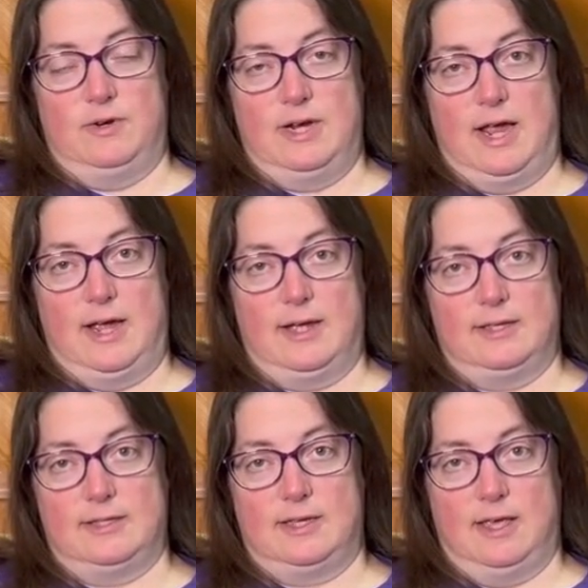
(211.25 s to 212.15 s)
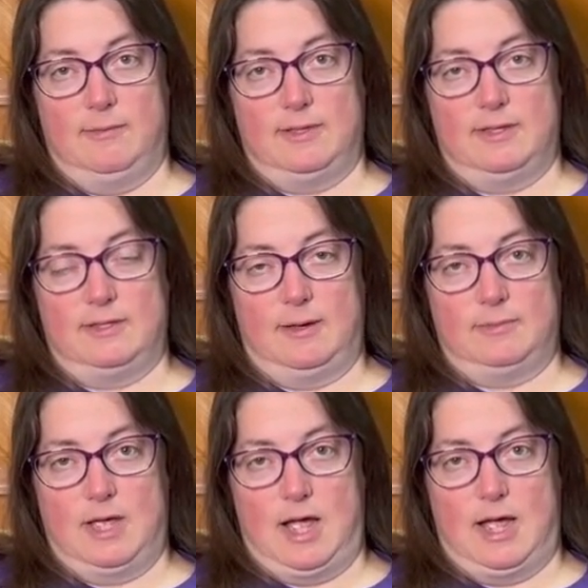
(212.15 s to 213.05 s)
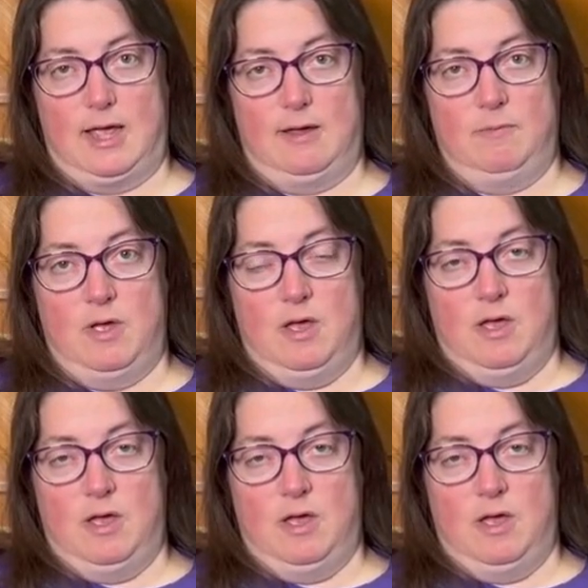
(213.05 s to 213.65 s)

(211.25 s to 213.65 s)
cats came at the same time.